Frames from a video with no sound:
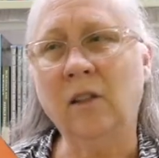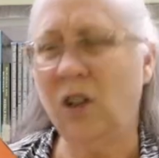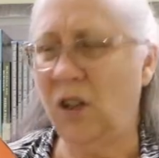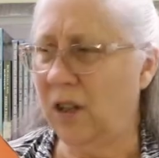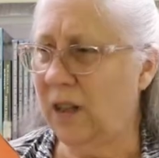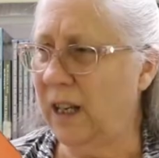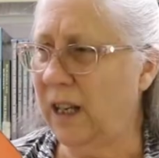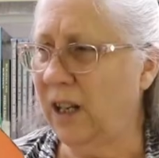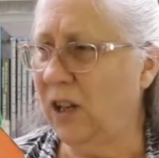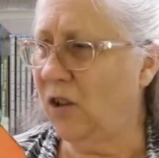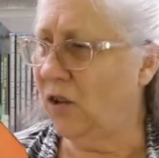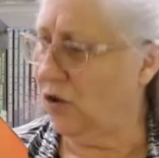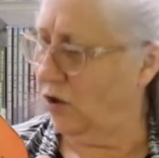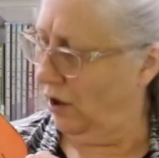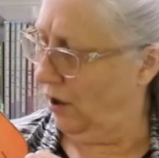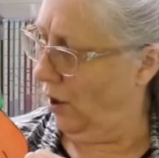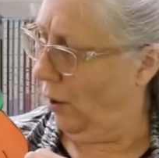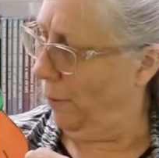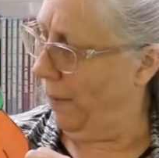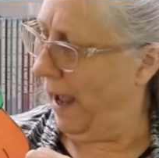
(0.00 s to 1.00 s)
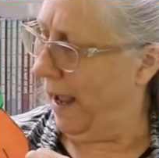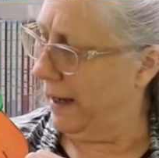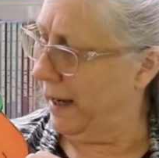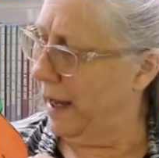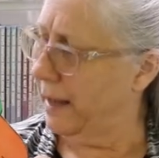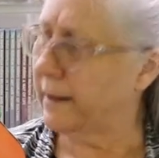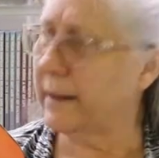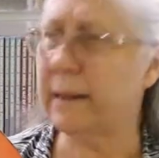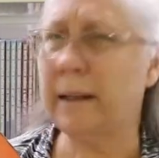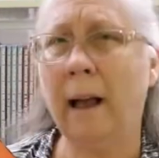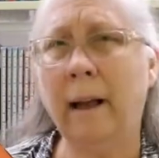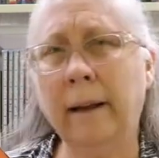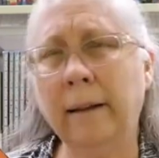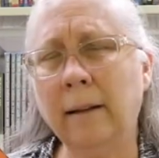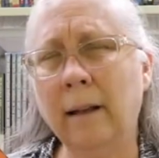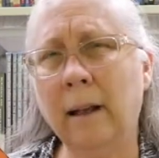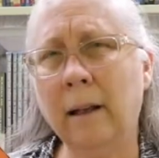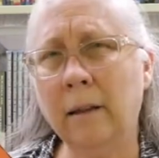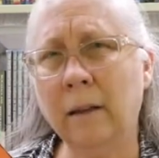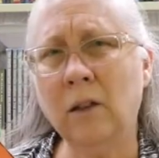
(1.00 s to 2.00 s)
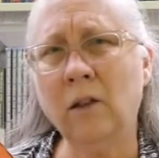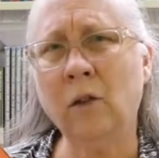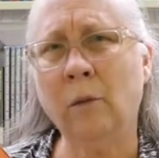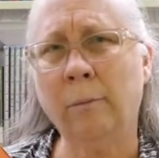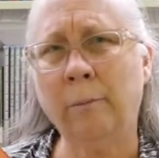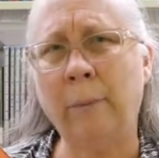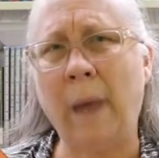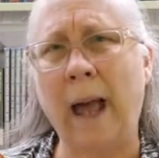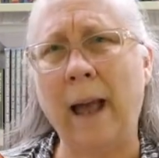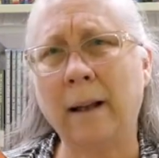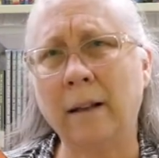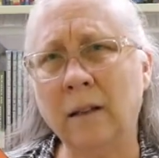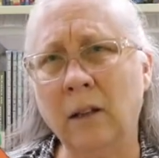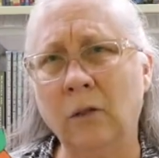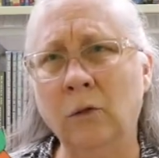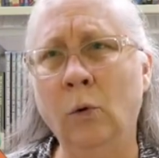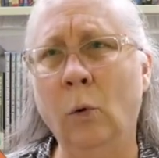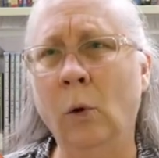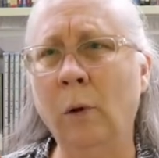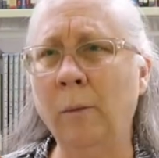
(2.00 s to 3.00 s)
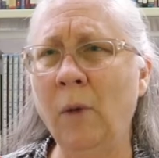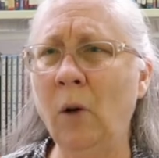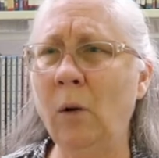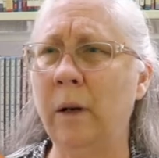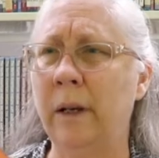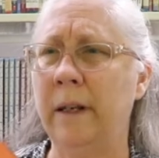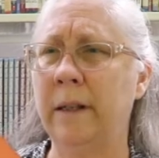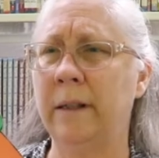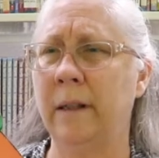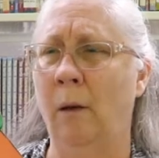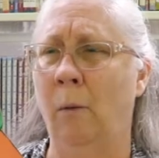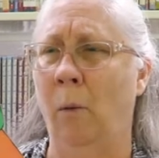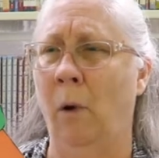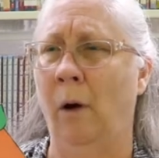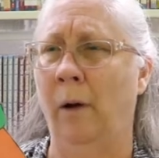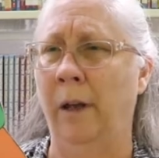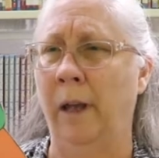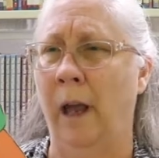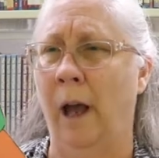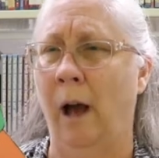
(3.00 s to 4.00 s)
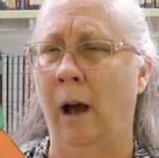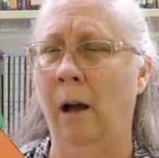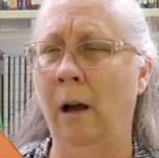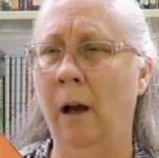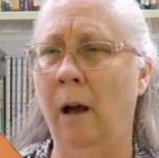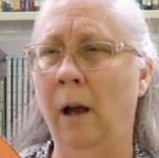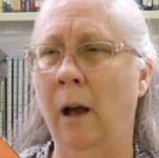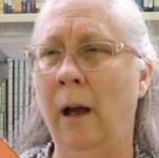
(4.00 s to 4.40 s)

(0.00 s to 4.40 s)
do you think you should go back outside now that you're back to normal? He said, Well, yeah.